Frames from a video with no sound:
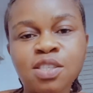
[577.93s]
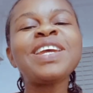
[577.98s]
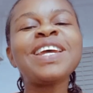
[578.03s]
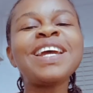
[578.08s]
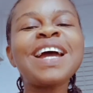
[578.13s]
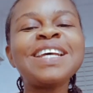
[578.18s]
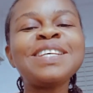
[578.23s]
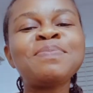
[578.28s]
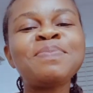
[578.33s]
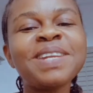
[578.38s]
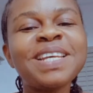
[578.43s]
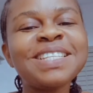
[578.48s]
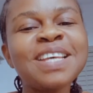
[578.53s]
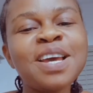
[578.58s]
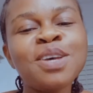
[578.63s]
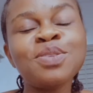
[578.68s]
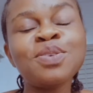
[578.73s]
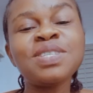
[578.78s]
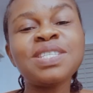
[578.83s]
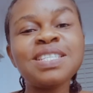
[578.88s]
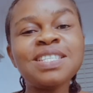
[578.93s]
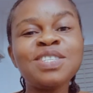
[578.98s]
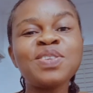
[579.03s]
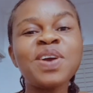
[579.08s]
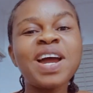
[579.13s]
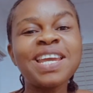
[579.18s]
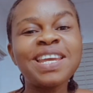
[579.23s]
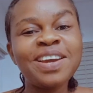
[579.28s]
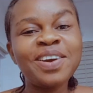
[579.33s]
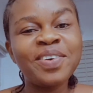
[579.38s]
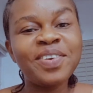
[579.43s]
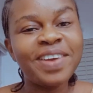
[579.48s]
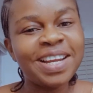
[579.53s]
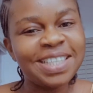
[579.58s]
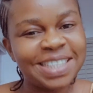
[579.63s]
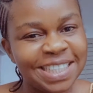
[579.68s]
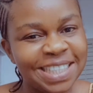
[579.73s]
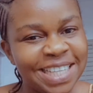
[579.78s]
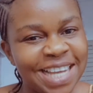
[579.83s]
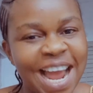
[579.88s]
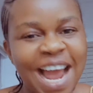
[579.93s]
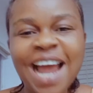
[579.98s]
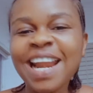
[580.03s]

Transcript: Okay, guys, please. So since you are here already,